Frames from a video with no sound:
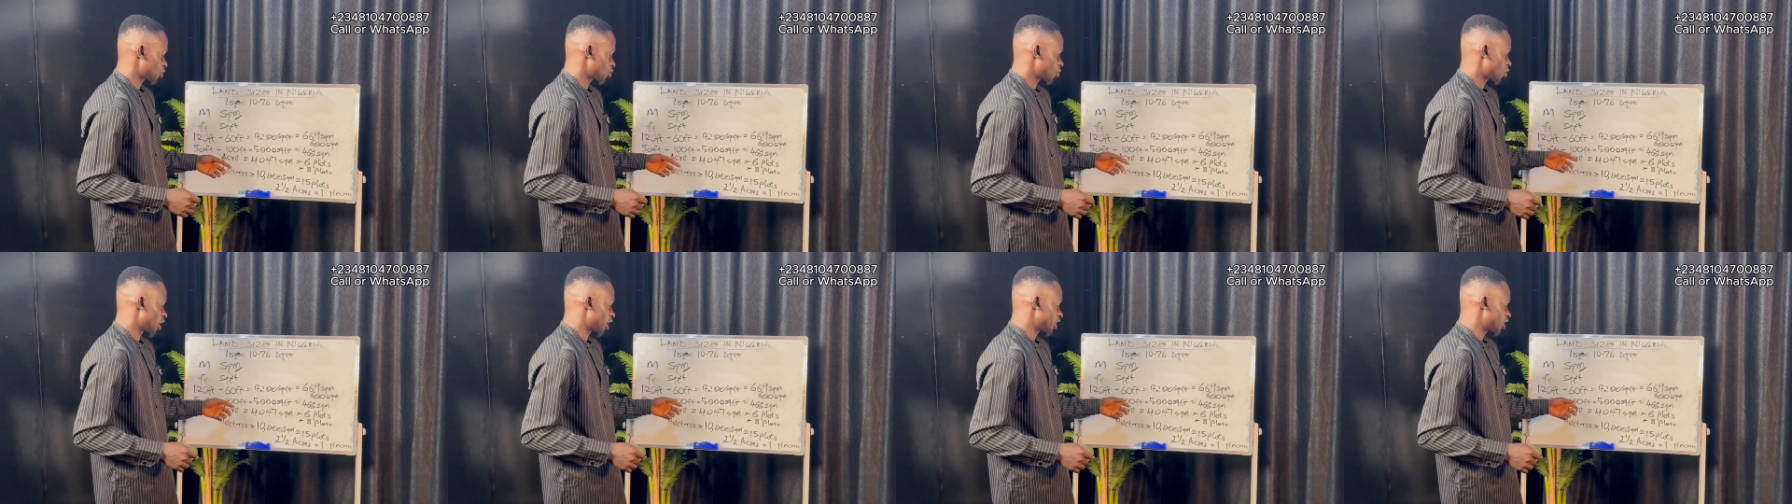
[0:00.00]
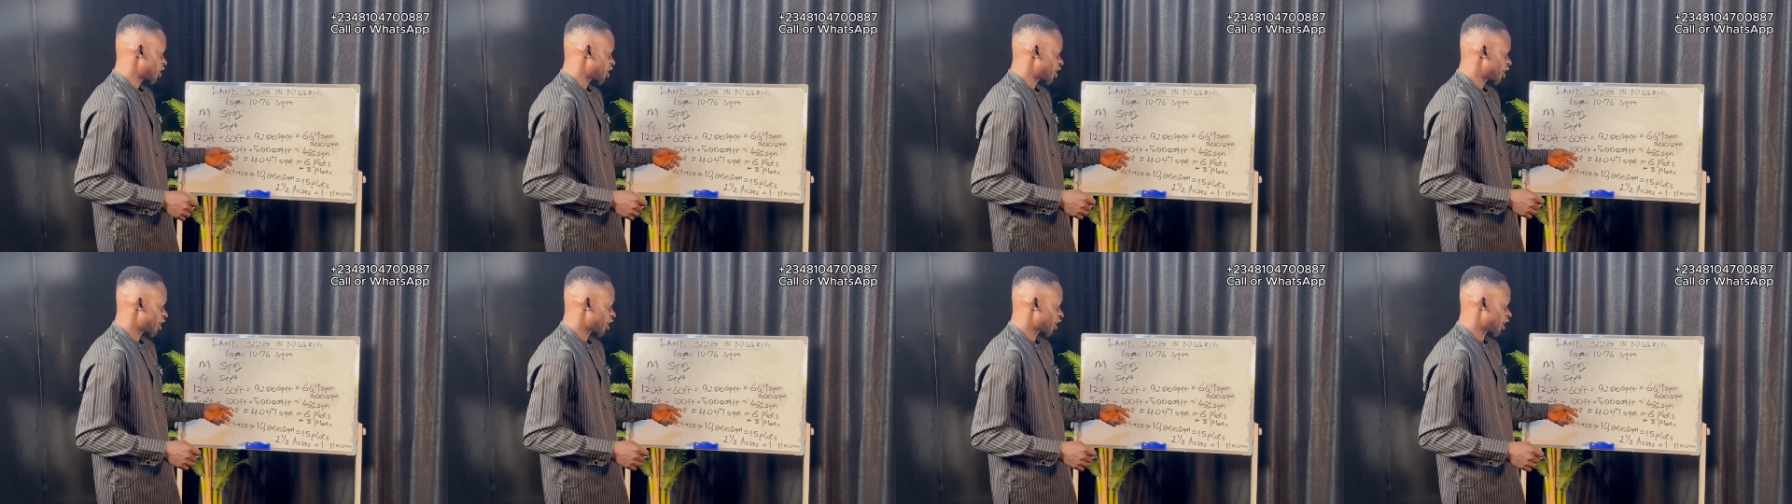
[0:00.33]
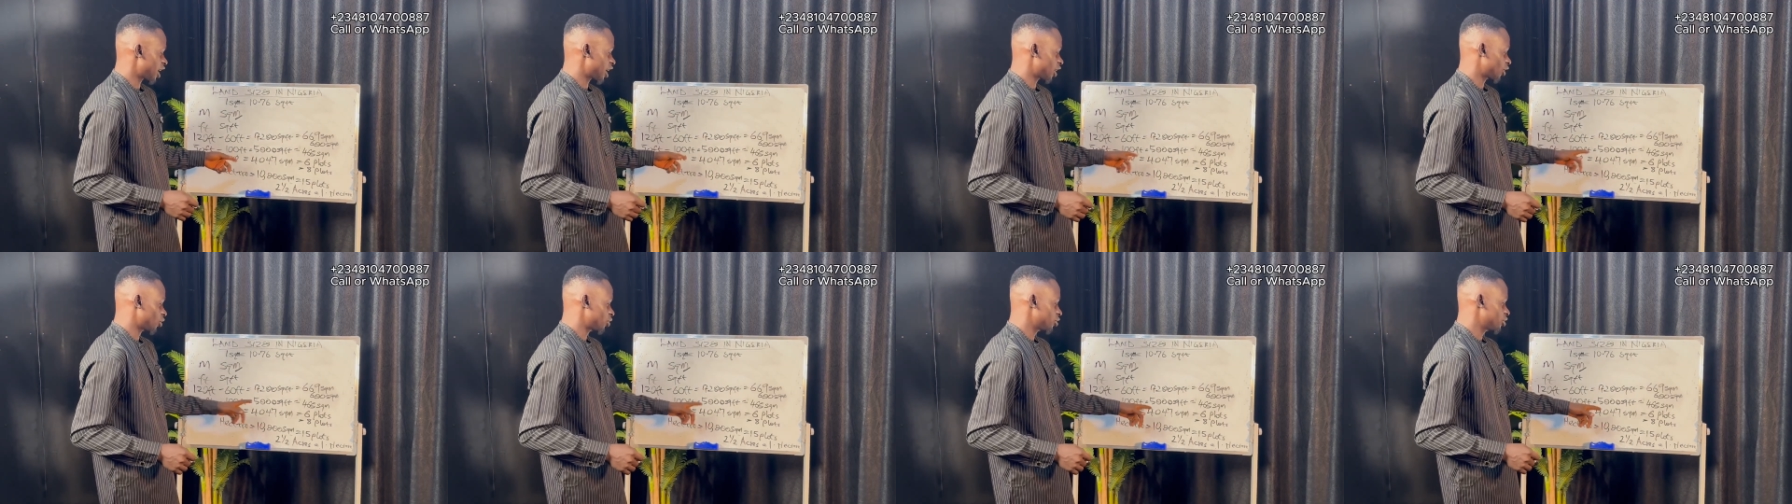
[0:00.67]
So an
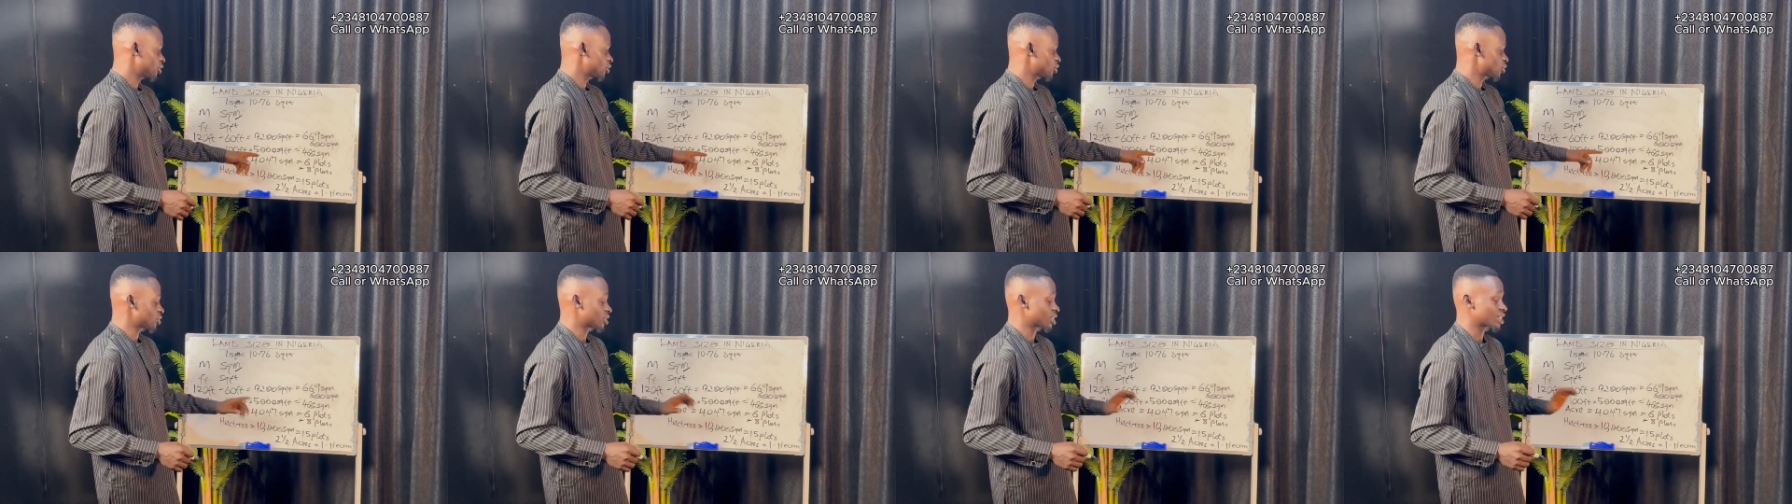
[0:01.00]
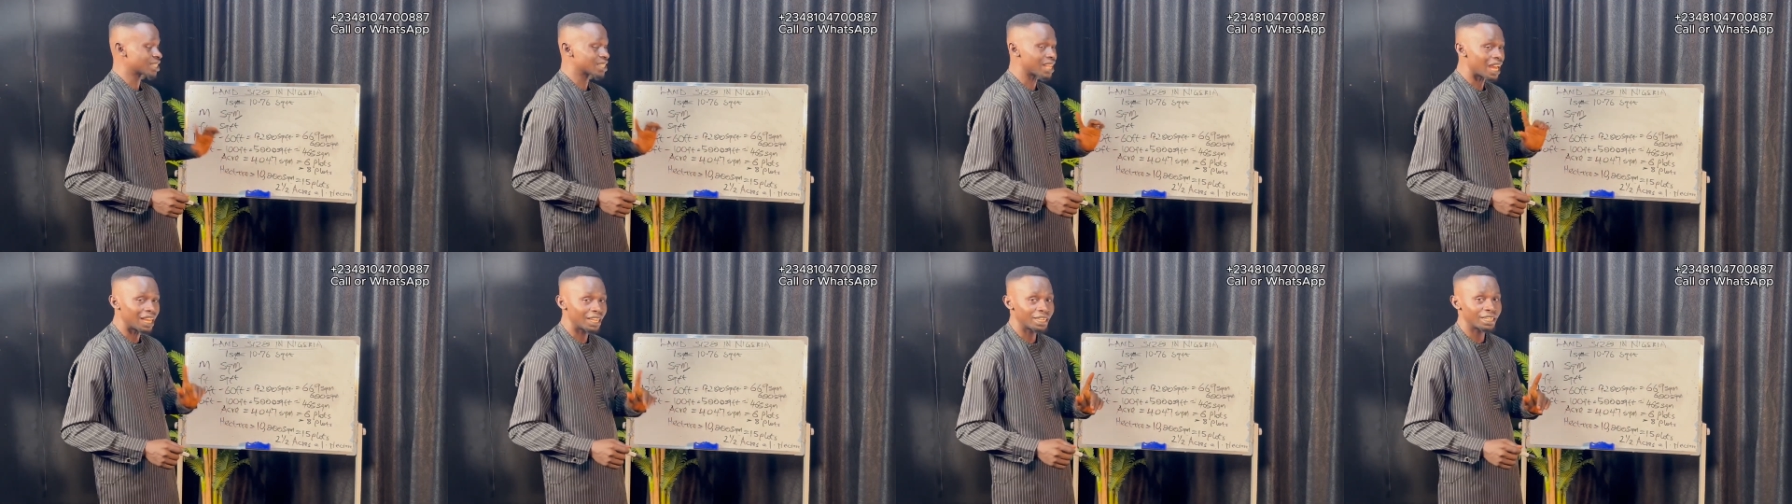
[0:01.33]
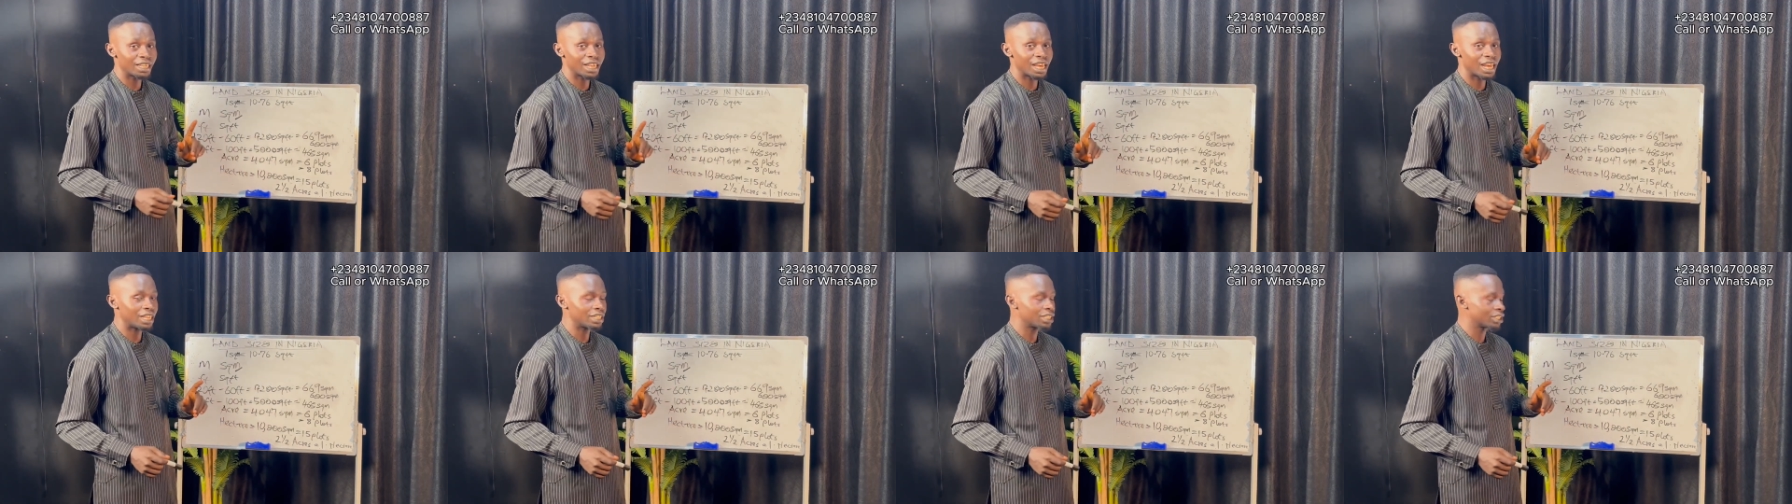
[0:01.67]
acre, according to
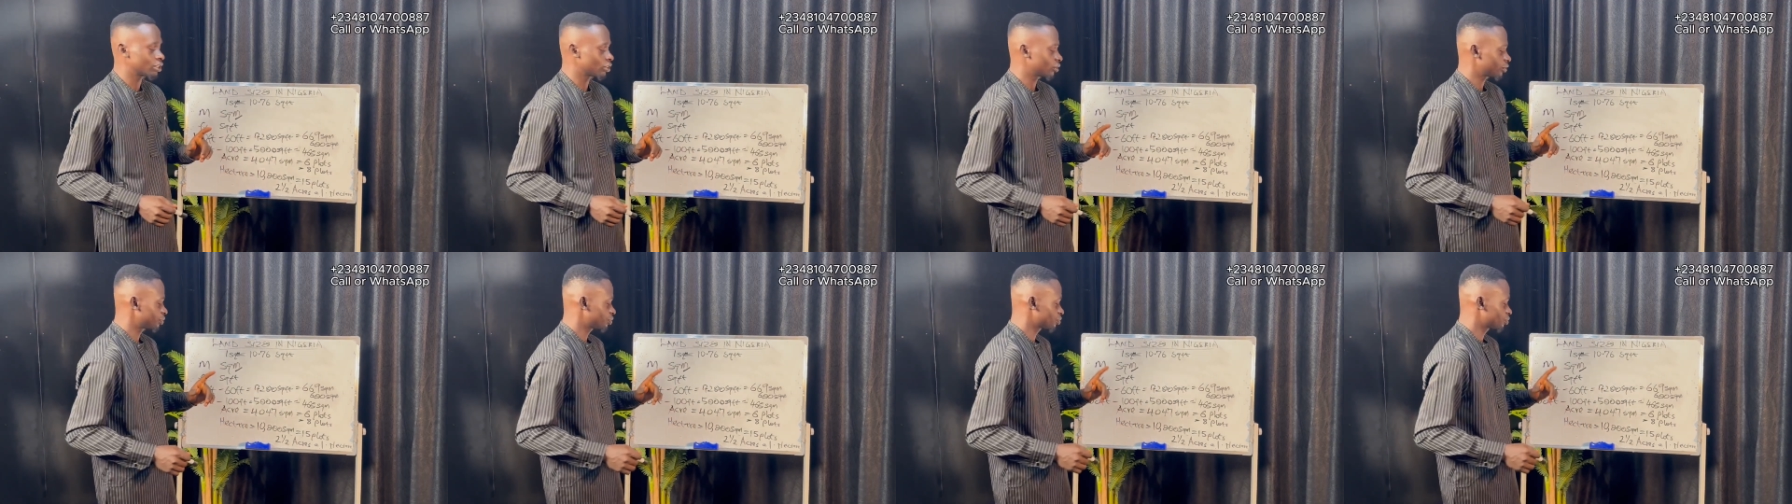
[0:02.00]
standard,